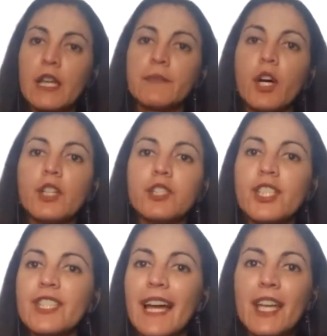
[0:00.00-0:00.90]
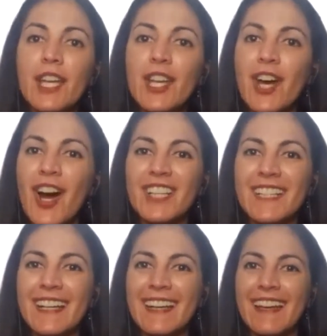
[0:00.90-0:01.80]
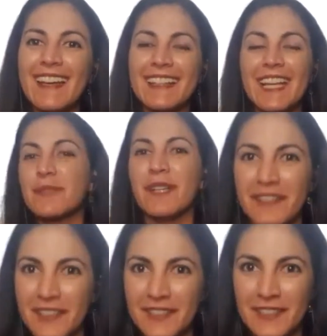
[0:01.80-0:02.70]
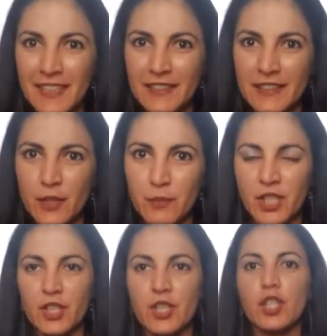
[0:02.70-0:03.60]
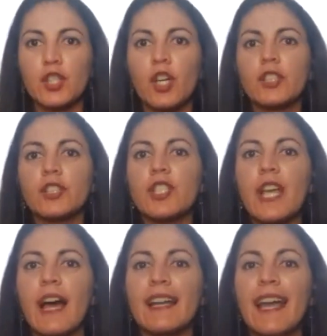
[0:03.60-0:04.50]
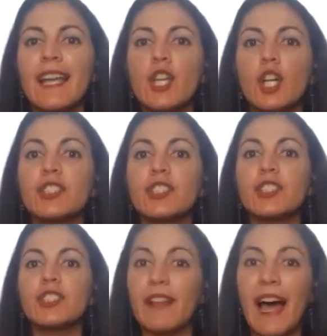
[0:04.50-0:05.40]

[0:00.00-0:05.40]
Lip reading: Doctors cannot get married in these missions. Doctors cannot travel.